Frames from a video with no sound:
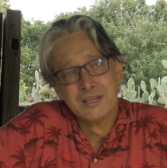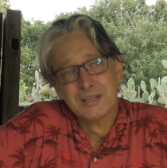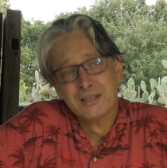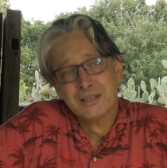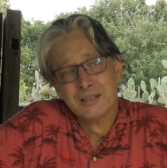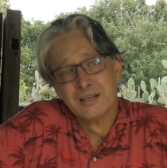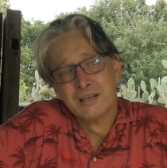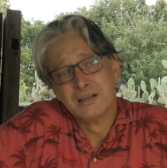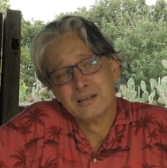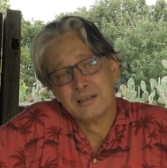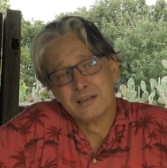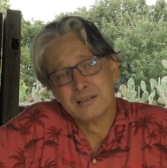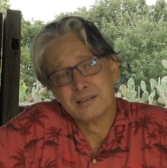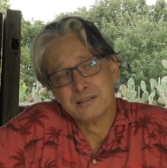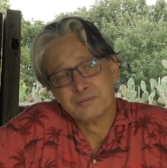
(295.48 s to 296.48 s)

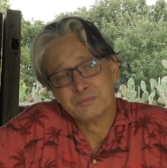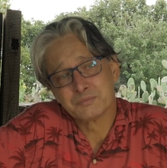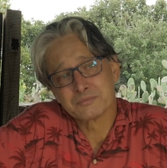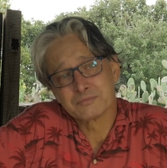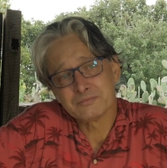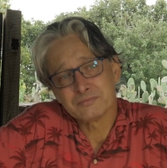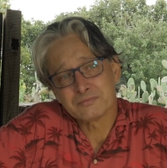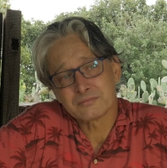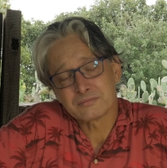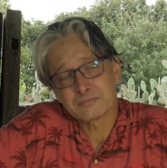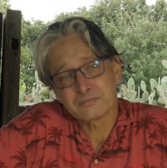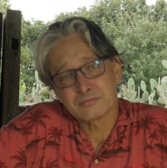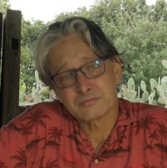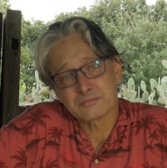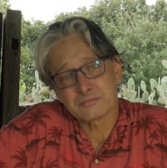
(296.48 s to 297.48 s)

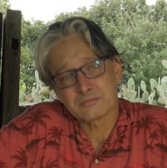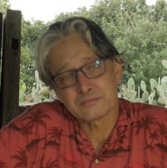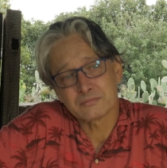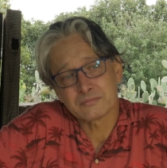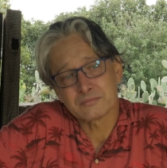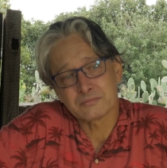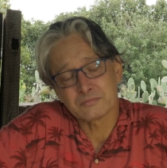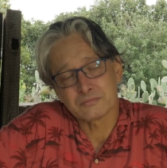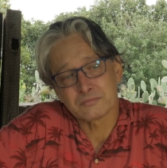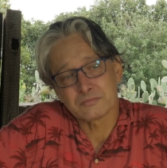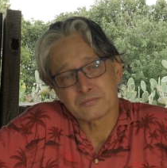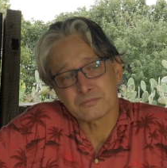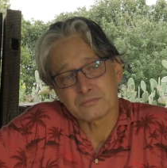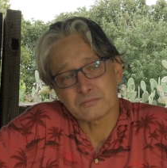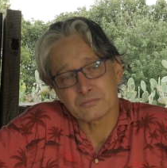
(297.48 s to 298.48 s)

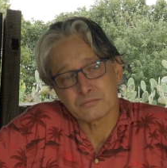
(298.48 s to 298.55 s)
Nobody speaks.